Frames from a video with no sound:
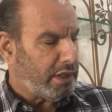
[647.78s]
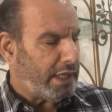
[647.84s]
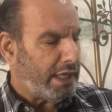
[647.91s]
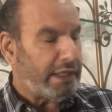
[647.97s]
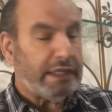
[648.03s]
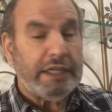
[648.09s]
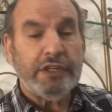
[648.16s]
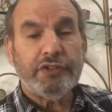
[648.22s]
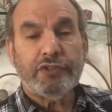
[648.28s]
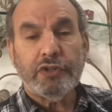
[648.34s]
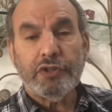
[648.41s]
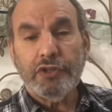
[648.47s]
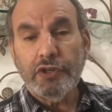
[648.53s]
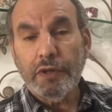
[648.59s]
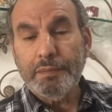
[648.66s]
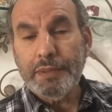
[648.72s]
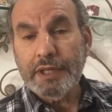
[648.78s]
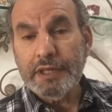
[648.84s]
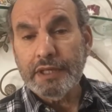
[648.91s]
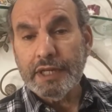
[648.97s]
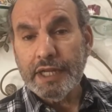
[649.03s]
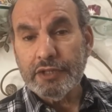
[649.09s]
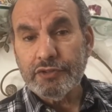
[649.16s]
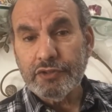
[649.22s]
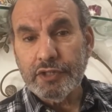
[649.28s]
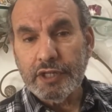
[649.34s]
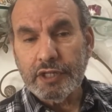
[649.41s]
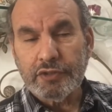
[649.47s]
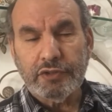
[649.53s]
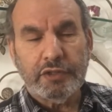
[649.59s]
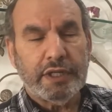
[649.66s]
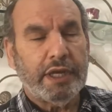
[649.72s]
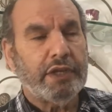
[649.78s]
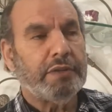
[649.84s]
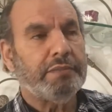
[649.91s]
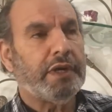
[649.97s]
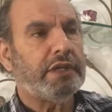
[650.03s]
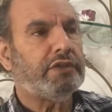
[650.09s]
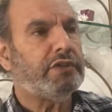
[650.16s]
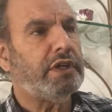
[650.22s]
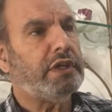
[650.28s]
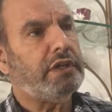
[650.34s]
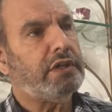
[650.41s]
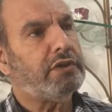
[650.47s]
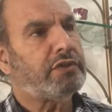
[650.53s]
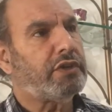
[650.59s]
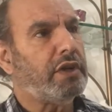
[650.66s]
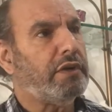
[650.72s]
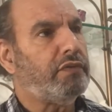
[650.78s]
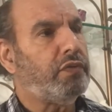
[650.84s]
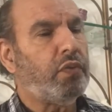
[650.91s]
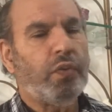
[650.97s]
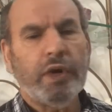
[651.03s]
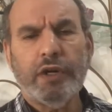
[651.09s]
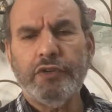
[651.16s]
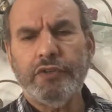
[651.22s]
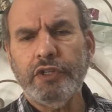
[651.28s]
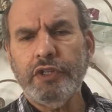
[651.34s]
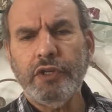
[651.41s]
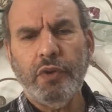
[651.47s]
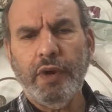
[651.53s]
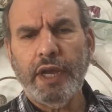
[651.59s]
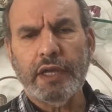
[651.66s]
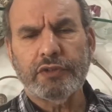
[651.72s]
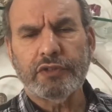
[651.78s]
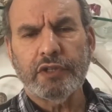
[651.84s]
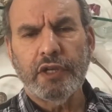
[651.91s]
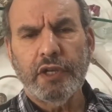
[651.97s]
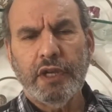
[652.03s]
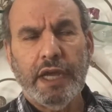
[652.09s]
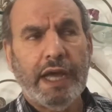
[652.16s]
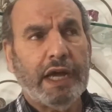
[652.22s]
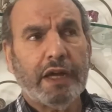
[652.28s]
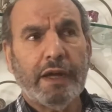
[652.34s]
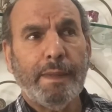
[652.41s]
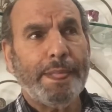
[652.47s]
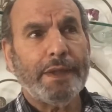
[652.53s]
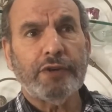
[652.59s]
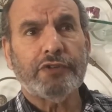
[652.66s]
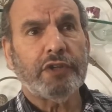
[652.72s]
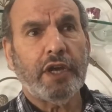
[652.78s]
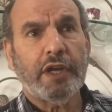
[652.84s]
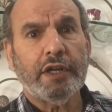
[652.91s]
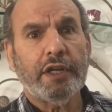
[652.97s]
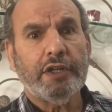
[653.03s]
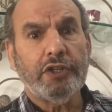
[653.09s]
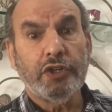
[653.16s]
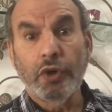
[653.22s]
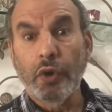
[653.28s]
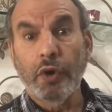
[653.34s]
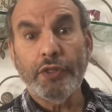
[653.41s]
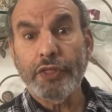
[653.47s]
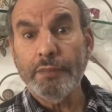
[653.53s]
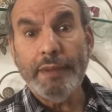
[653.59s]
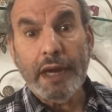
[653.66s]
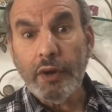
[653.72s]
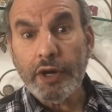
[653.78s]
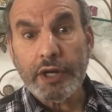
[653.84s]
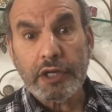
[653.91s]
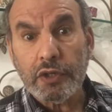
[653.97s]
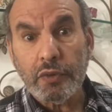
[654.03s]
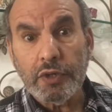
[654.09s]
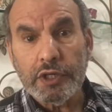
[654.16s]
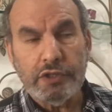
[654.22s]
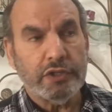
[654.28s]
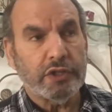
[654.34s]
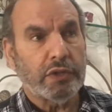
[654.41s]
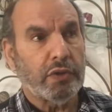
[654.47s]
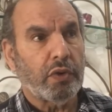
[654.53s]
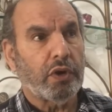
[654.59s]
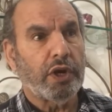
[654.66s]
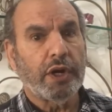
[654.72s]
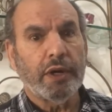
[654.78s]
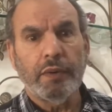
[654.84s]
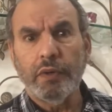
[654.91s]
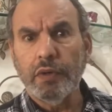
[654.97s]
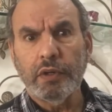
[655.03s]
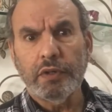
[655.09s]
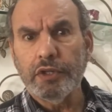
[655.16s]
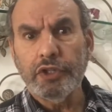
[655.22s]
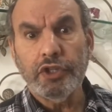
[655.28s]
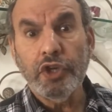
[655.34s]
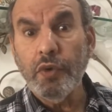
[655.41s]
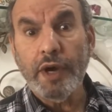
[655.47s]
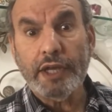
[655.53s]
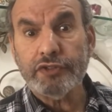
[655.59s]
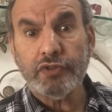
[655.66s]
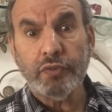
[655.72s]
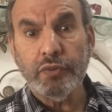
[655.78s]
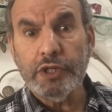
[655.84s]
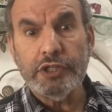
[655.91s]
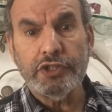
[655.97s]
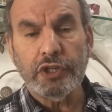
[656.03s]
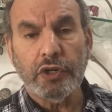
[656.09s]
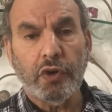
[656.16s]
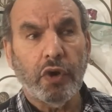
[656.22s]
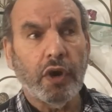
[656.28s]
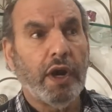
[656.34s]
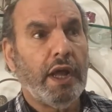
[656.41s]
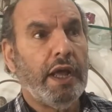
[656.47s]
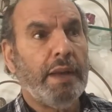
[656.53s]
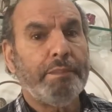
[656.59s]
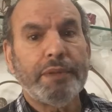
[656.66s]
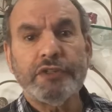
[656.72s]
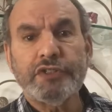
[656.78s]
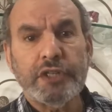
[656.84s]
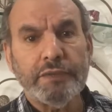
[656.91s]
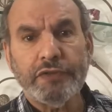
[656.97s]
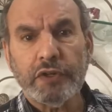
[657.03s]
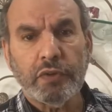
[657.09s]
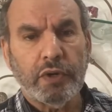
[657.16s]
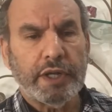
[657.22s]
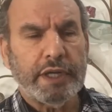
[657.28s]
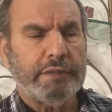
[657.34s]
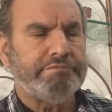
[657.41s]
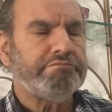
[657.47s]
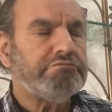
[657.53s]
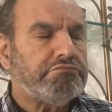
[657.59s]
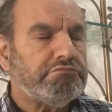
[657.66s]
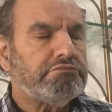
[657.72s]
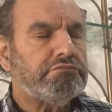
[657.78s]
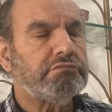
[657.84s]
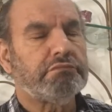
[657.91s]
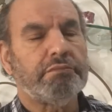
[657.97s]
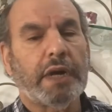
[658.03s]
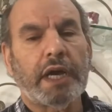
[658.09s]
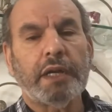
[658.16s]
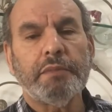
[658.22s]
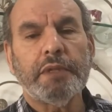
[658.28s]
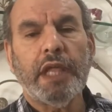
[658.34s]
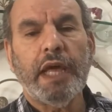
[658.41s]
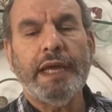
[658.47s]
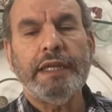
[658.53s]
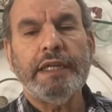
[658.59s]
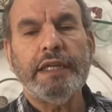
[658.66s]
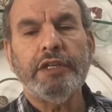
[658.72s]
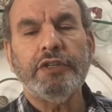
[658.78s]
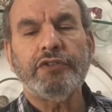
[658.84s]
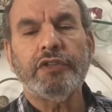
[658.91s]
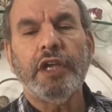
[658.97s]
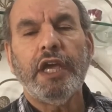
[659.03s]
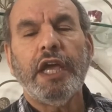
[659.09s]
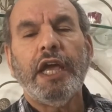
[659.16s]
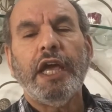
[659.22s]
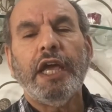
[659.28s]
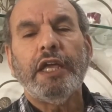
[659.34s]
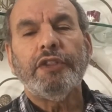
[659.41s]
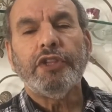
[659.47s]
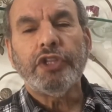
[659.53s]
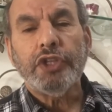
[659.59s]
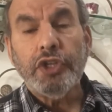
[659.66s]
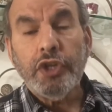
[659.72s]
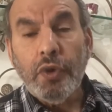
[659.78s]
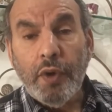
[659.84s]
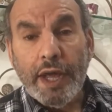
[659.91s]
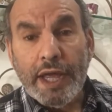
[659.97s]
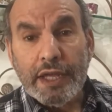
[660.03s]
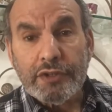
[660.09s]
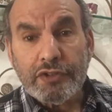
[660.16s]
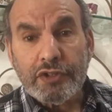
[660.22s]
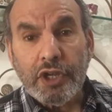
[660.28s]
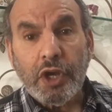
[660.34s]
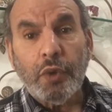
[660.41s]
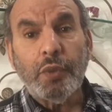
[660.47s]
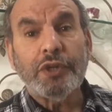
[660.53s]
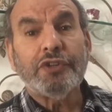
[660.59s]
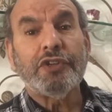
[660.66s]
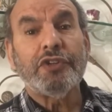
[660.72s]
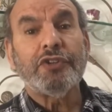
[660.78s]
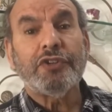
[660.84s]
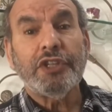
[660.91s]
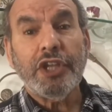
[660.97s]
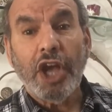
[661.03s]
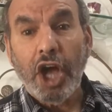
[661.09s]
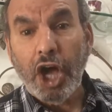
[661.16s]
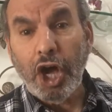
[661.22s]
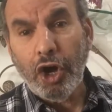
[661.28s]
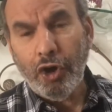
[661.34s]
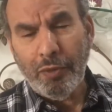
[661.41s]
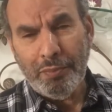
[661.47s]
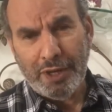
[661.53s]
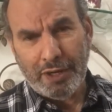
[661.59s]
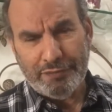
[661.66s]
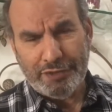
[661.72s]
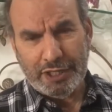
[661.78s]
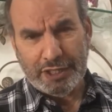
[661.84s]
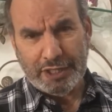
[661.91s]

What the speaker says: and Eastern European has 6. Now you might say to yourself, where's the US? How come there's not a North American region or a US region or Pacific? What? Bottom line is, the US, which is the home of the